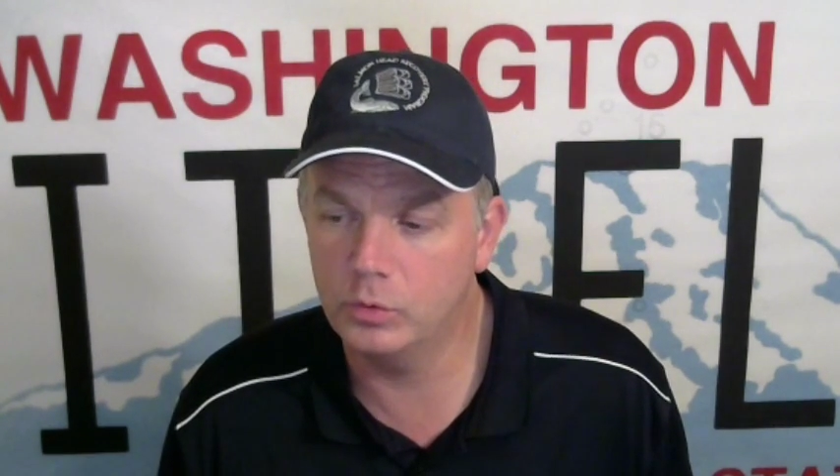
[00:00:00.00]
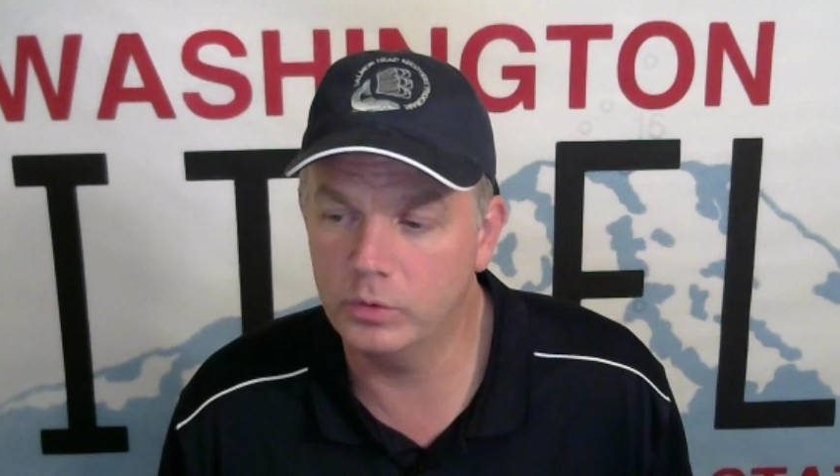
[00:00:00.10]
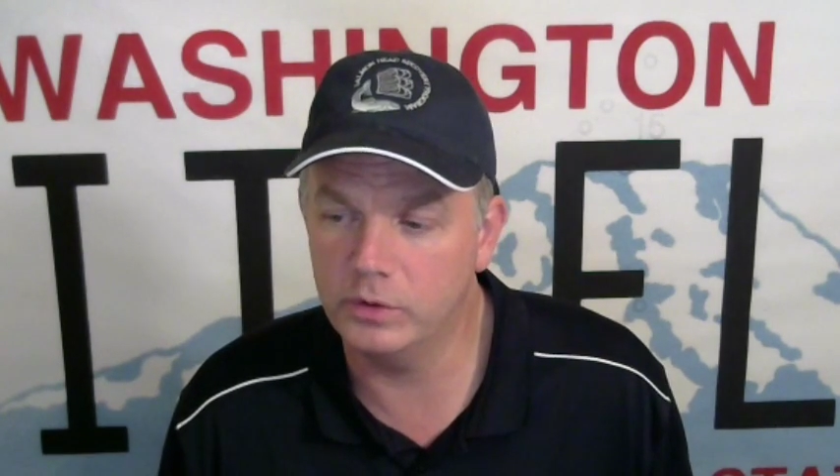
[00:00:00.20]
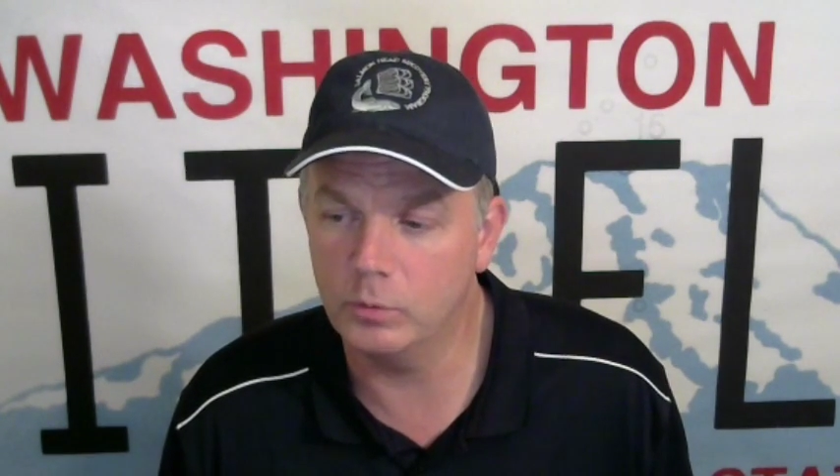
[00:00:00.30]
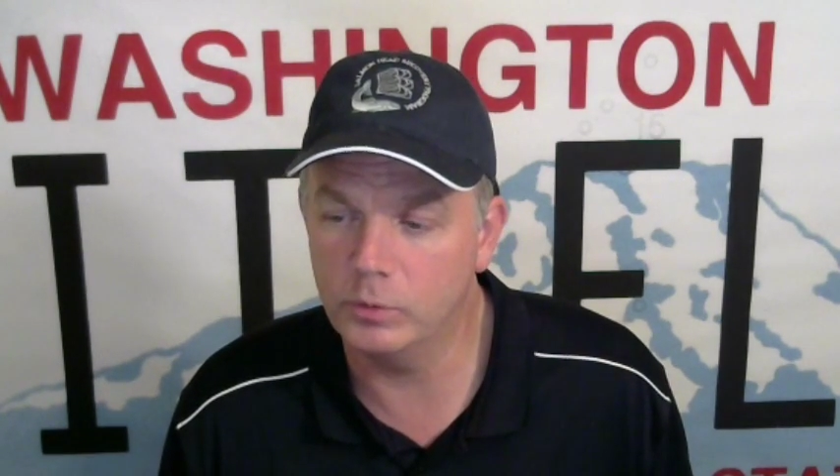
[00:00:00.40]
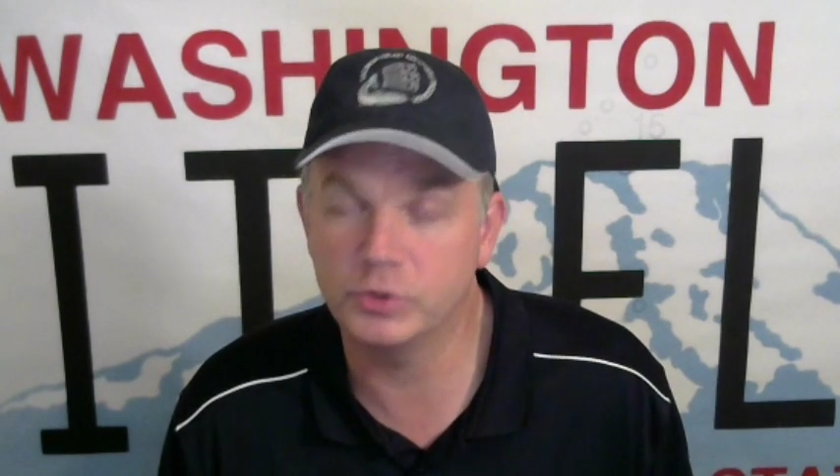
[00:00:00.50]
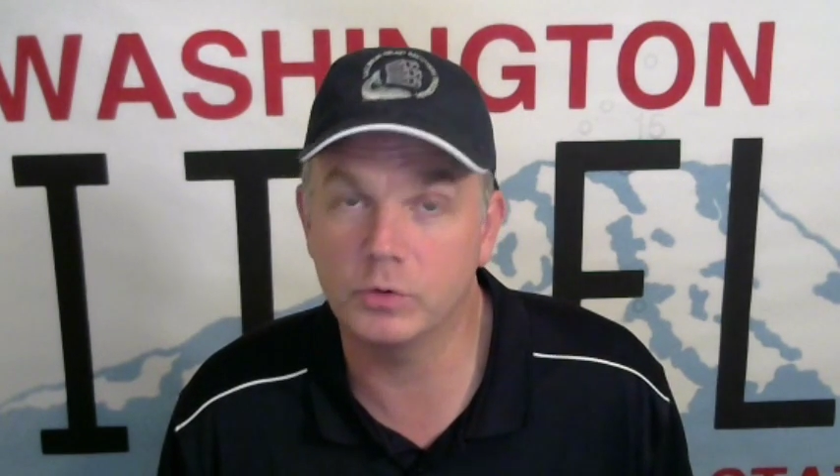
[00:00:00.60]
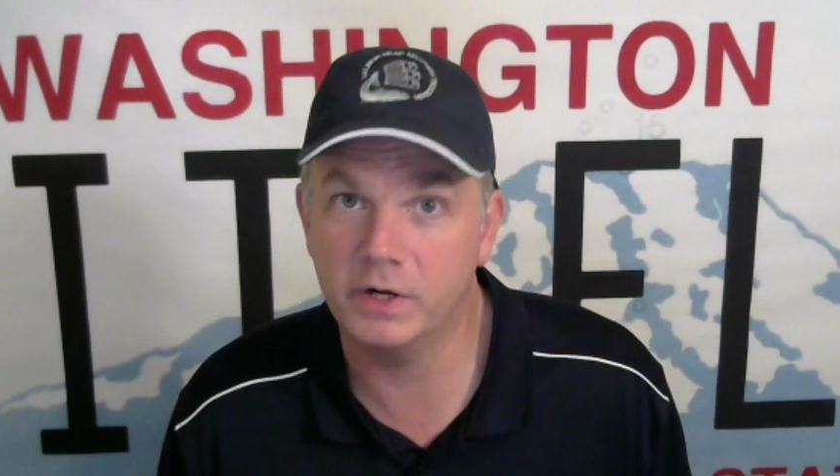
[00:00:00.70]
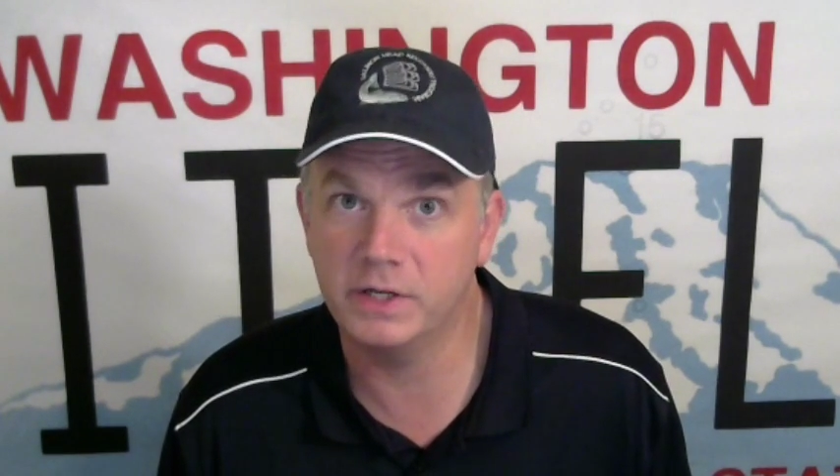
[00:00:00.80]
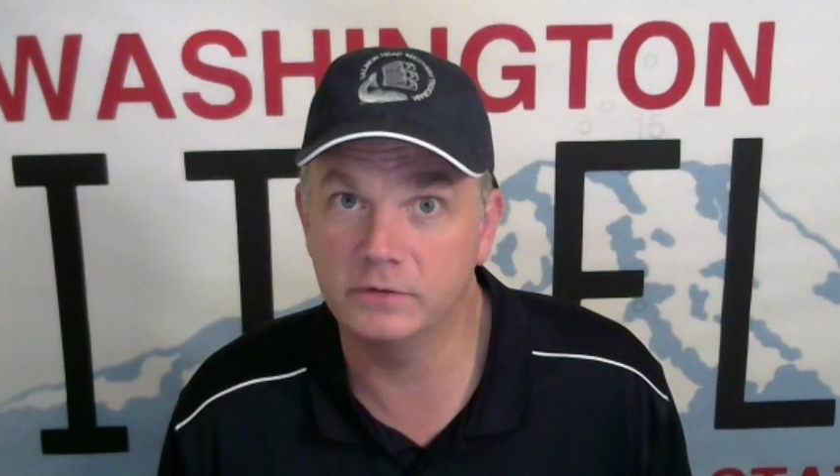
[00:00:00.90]
what your
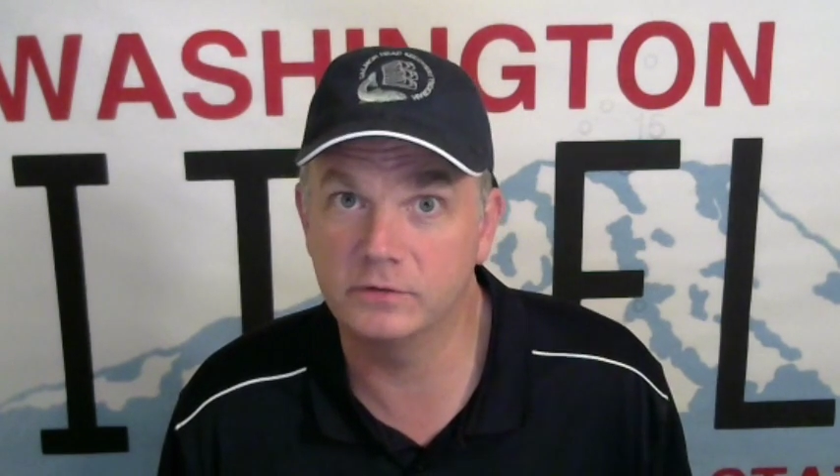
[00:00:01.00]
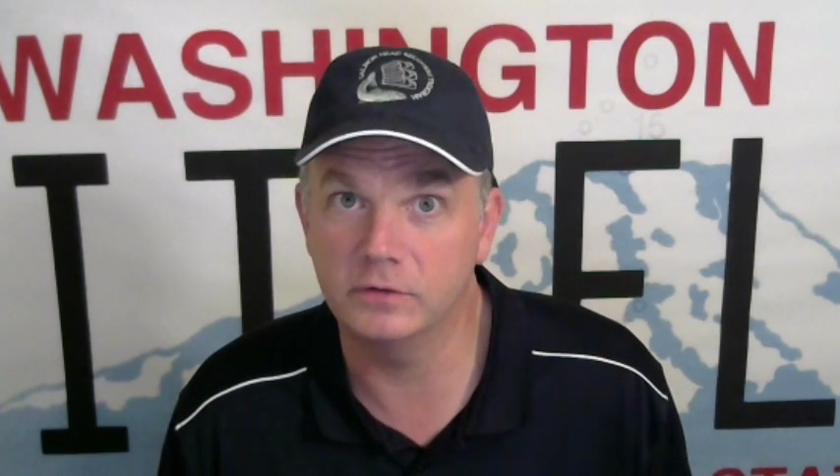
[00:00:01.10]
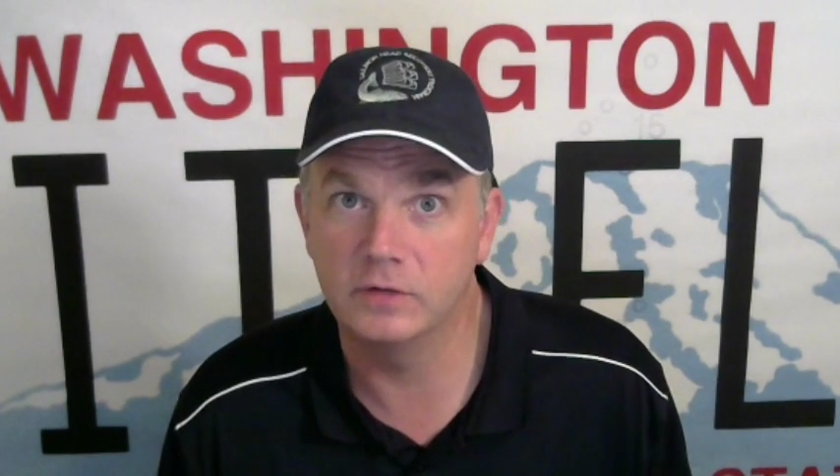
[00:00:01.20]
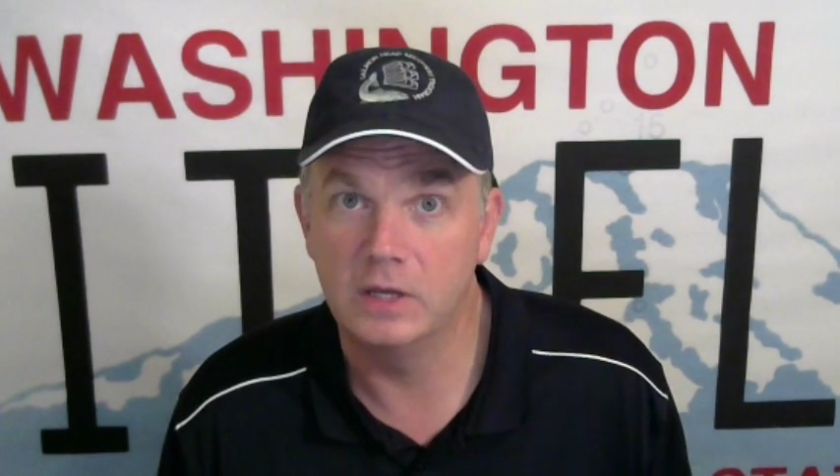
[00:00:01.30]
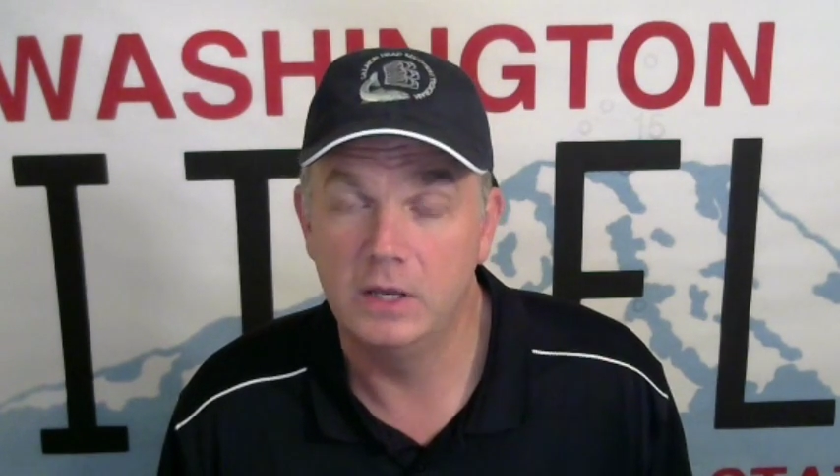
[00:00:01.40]
audience is.